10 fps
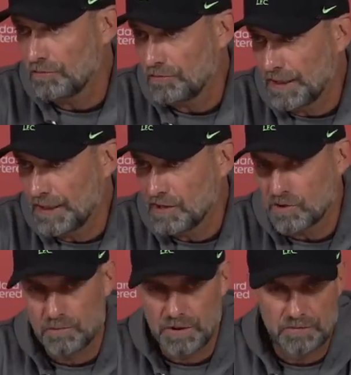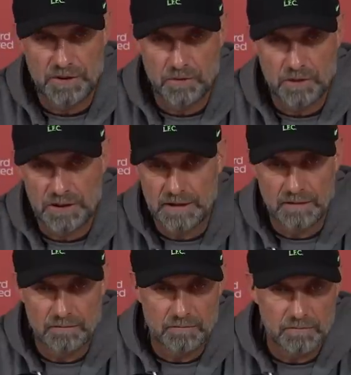of things which we
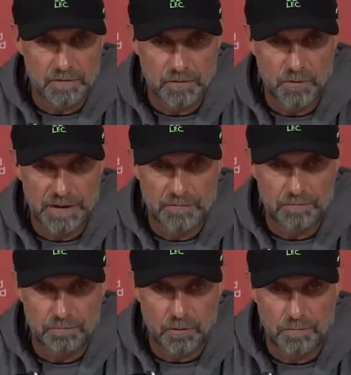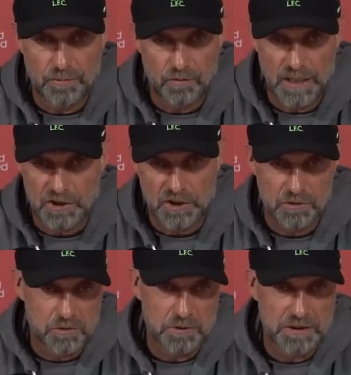usually do in a proper rush,
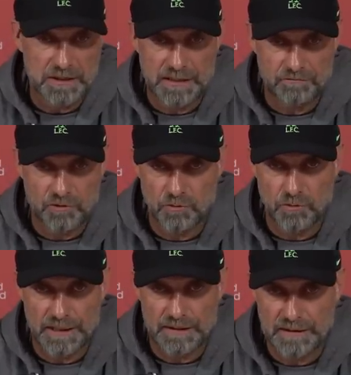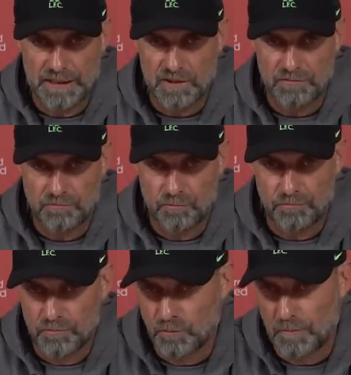so he didn't have to do that. That's
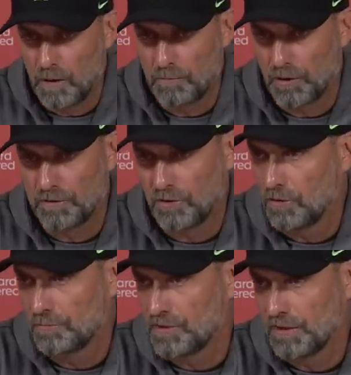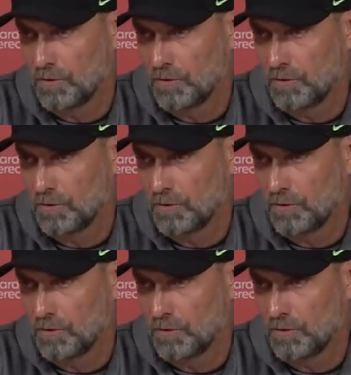from our point of view obviously